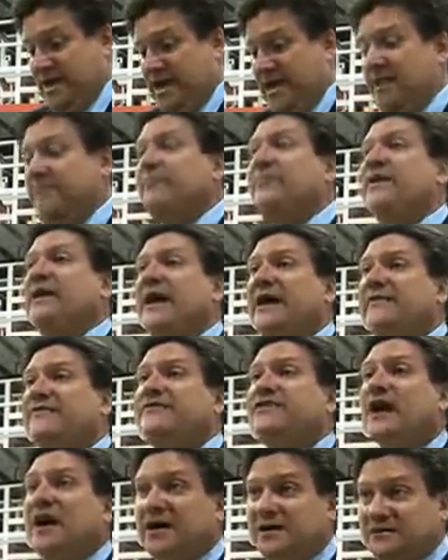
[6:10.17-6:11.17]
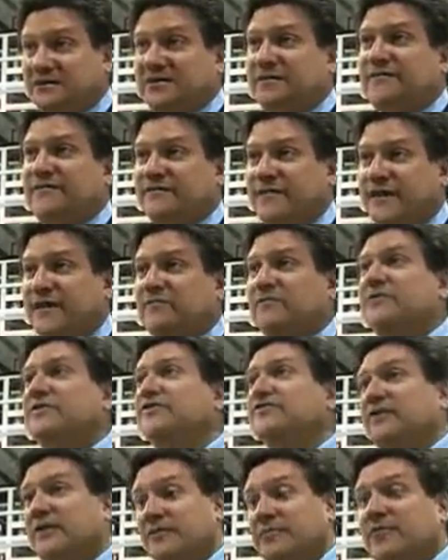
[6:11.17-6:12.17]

and B, have toxic effect when you try to